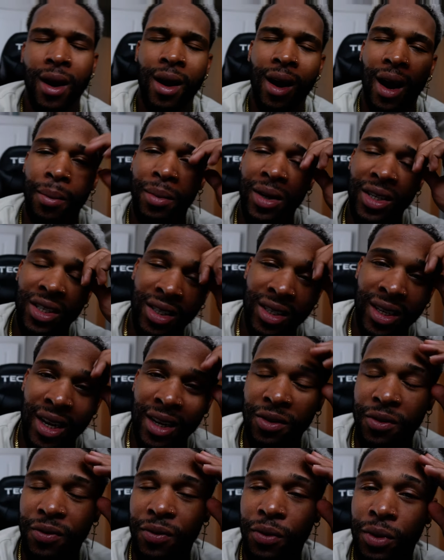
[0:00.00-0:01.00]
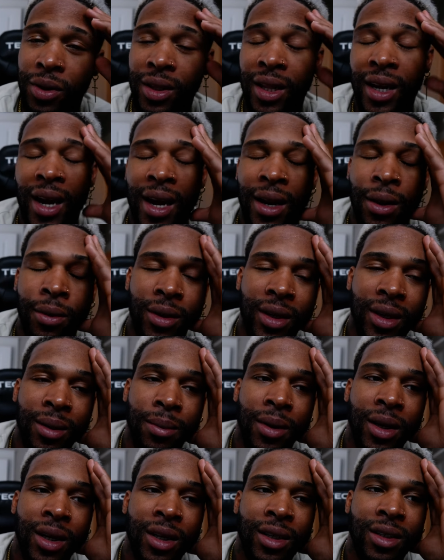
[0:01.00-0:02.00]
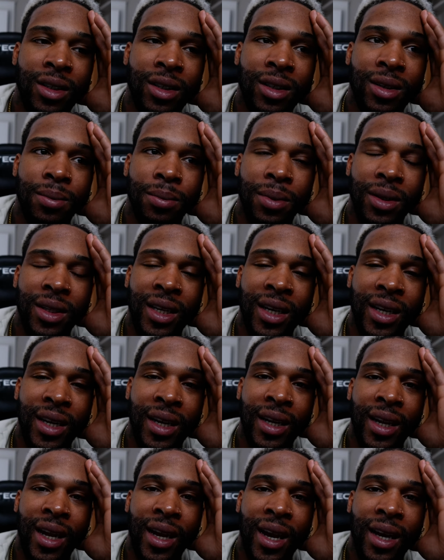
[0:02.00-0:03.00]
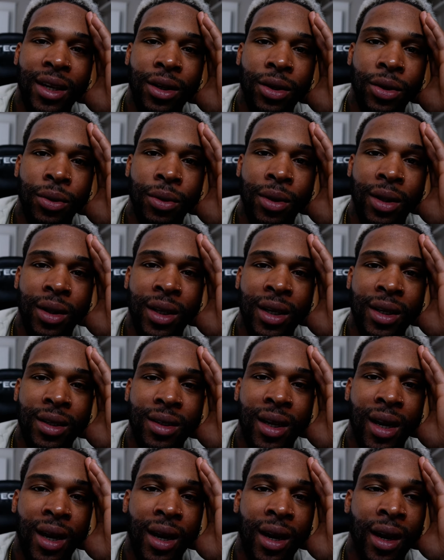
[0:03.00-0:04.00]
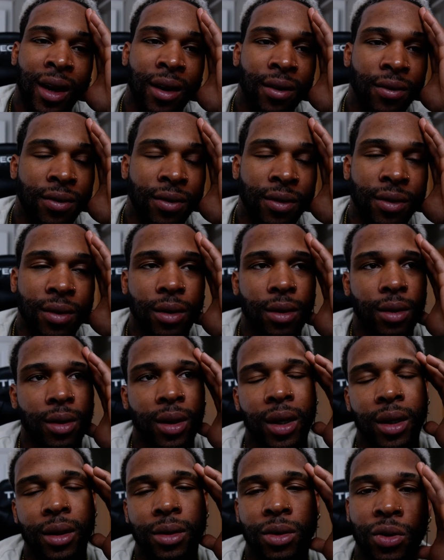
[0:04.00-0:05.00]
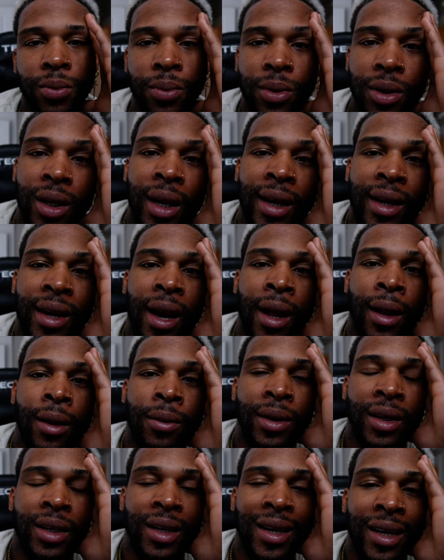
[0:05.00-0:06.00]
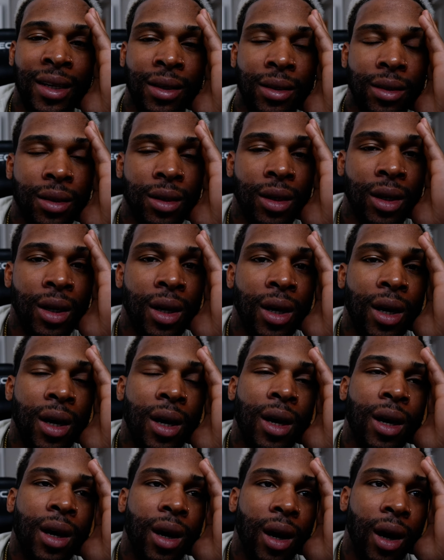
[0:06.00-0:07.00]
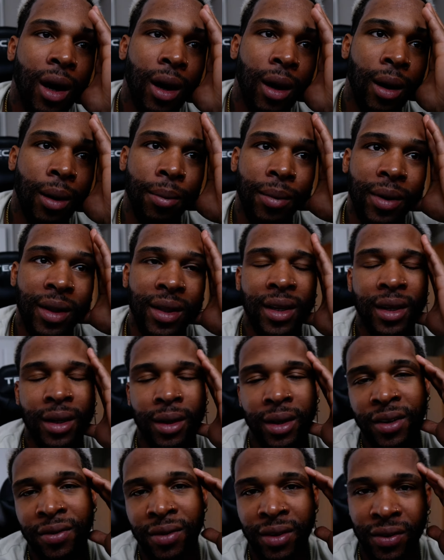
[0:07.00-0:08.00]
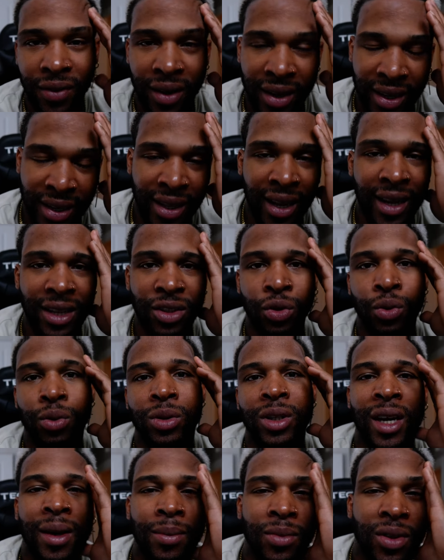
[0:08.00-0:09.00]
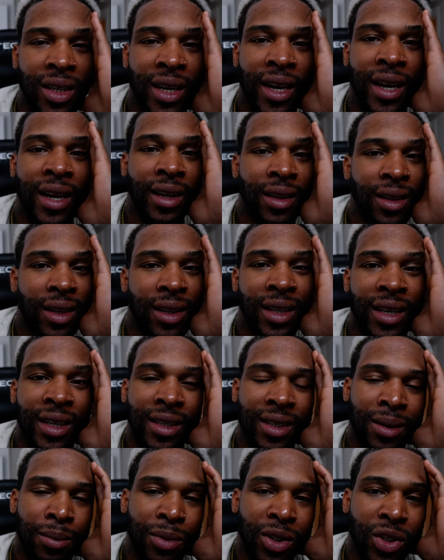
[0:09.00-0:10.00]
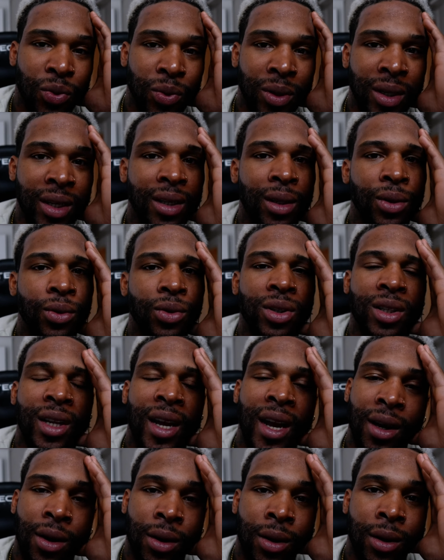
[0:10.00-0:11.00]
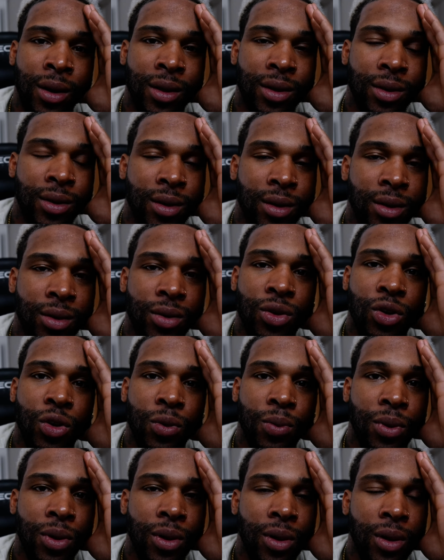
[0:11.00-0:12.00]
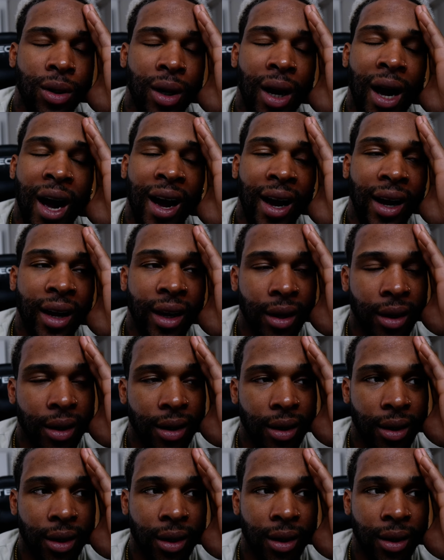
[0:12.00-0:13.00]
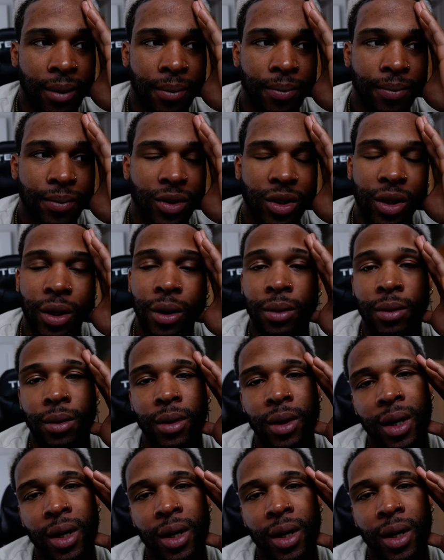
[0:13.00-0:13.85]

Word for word: I mentioned times before, like I don't eat much, but then again, like I do, the things that I have are like super like calorie dense. Um, and then even if I eat like two times a day, and the things in between, little snack ons, are super high. Um, so,